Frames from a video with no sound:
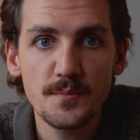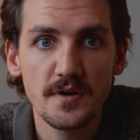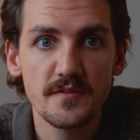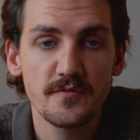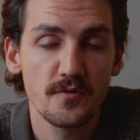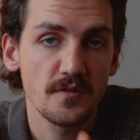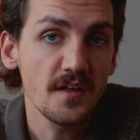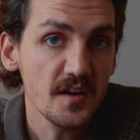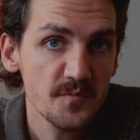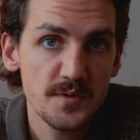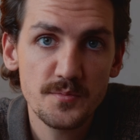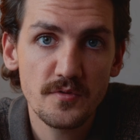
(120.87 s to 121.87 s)
but for a lot
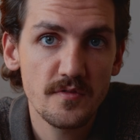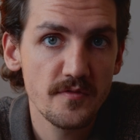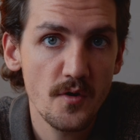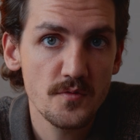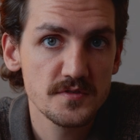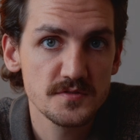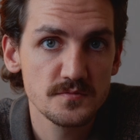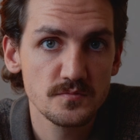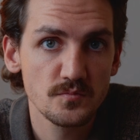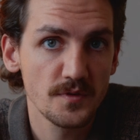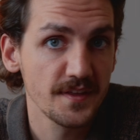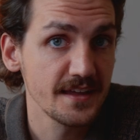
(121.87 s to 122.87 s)
of people, the phone is
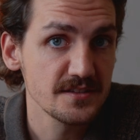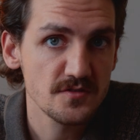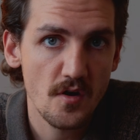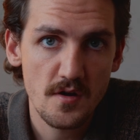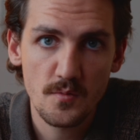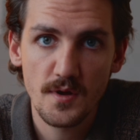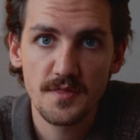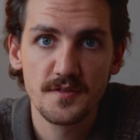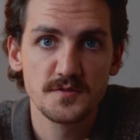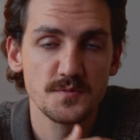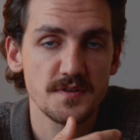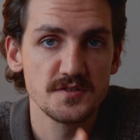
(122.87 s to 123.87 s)
what they get started with,
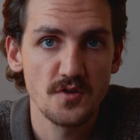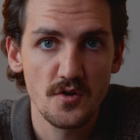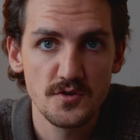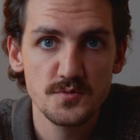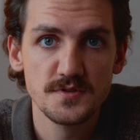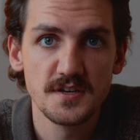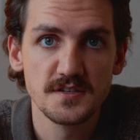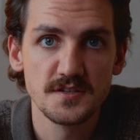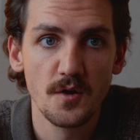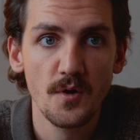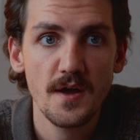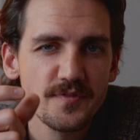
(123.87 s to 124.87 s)
and it's what they start using.
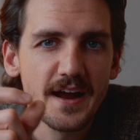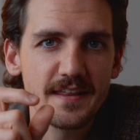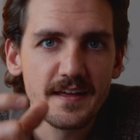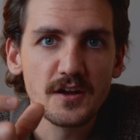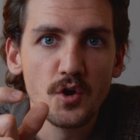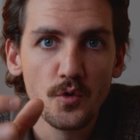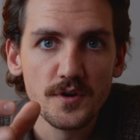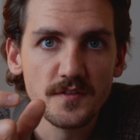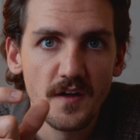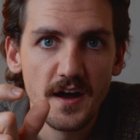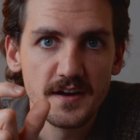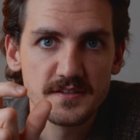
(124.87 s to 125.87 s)
So finding that
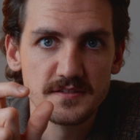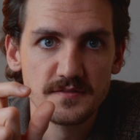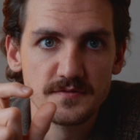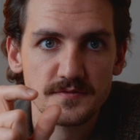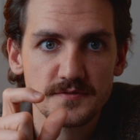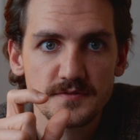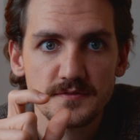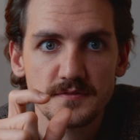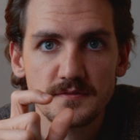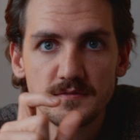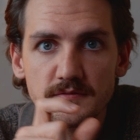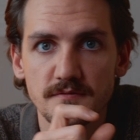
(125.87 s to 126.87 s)
Goldilocks of
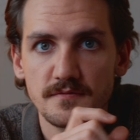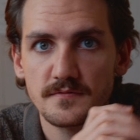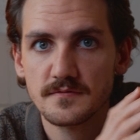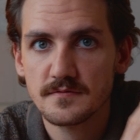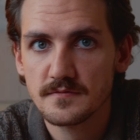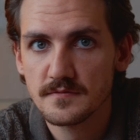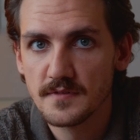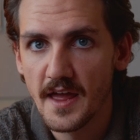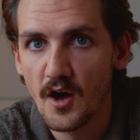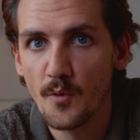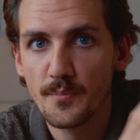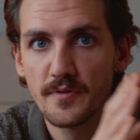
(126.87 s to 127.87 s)

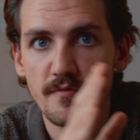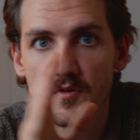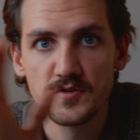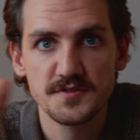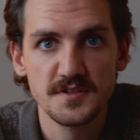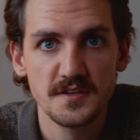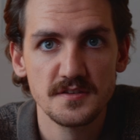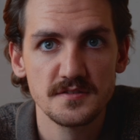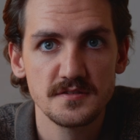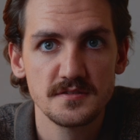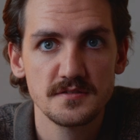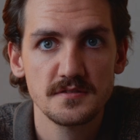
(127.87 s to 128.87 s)
help
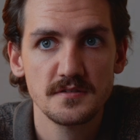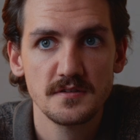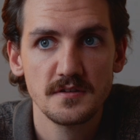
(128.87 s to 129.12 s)
versus